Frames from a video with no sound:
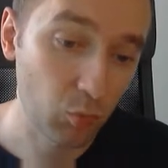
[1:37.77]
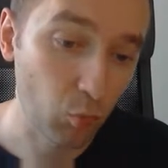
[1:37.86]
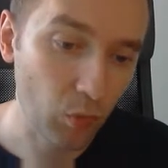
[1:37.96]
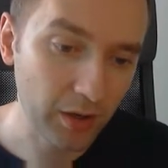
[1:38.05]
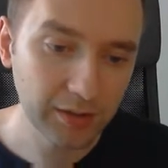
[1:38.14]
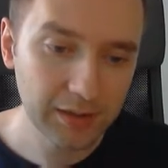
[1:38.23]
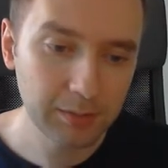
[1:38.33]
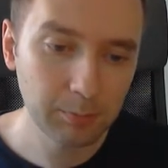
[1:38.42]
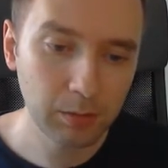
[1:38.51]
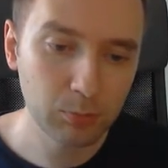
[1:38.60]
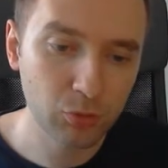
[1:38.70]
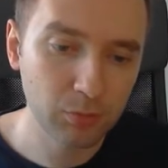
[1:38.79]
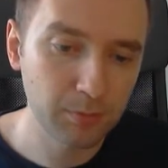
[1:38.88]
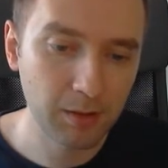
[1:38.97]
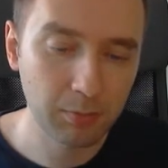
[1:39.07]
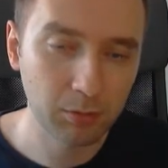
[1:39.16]
One light bulb should
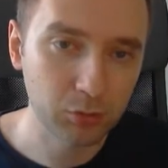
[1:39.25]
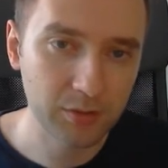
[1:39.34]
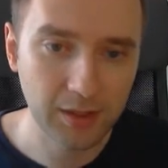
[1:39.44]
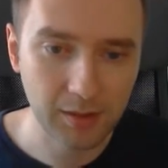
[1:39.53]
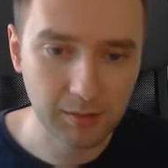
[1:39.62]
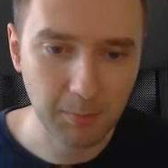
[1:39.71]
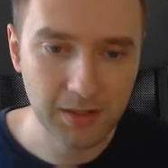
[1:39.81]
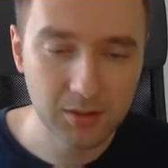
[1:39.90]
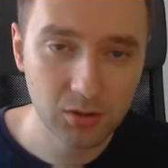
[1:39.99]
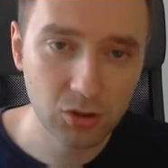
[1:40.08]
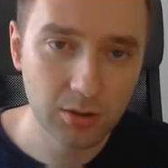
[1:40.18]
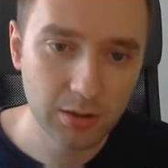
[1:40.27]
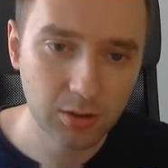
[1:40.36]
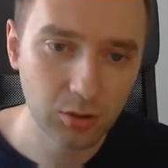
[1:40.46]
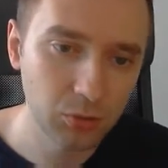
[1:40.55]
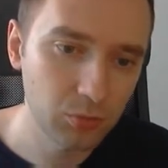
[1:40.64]
be able to send
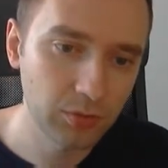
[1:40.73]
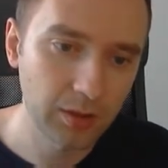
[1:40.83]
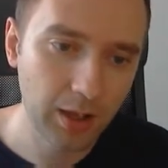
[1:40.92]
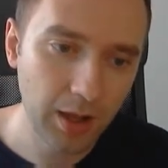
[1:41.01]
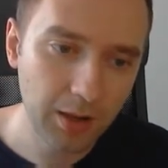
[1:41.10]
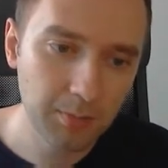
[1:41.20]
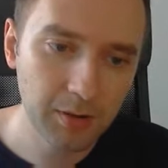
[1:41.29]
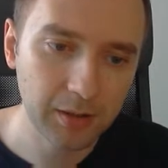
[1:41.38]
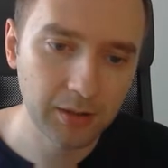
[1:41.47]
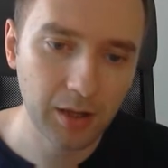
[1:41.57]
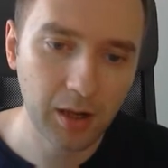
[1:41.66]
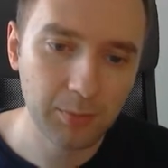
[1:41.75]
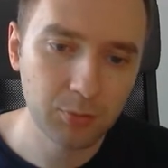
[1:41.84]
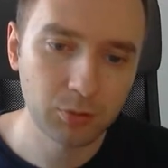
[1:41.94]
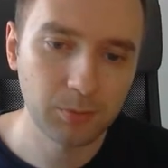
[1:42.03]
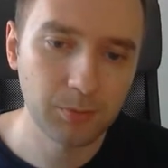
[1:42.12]
messages to the hub, and the
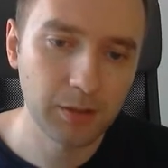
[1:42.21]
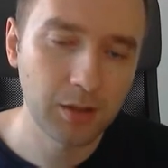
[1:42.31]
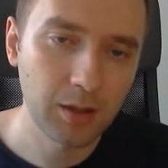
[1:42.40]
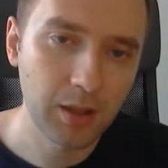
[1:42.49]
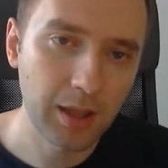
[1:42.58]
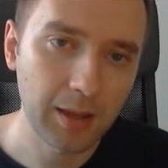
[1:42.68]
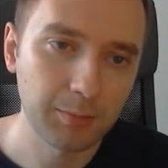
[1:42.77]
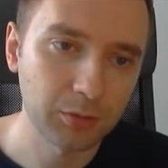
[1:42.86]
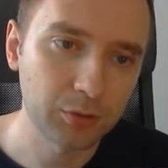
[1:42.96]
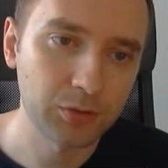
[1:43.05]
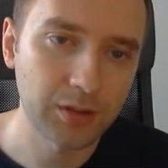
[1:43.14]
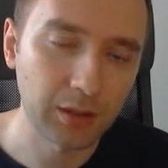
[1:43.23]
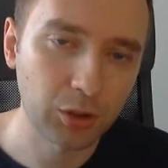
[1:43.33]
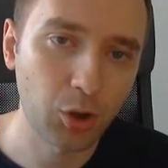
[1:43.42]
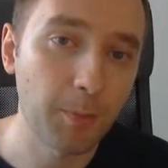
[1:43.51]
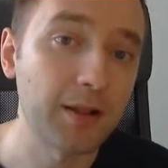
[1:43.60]
hub should be able to
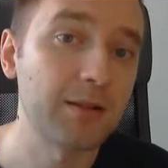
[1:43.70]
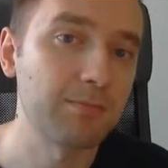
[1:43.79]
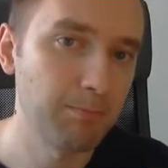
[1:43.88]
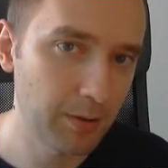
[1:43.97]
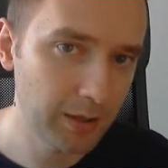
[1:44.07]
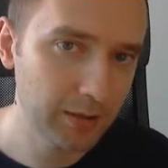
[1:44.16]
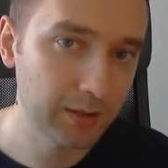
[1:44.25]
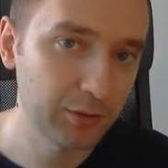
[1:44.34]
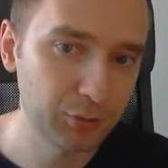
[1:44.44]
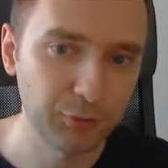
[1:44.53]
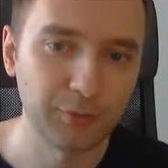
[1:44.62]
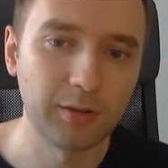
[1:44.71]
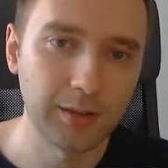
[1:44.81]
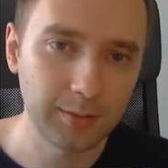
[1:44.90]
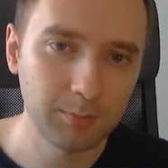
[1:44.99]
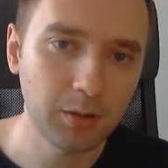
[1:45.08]
send commands back to the
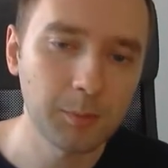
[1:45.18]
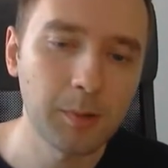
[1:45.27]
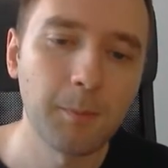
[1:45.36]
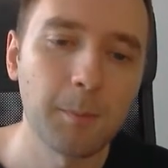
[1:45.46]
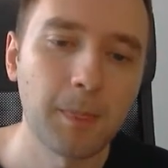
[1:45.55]
light bulb.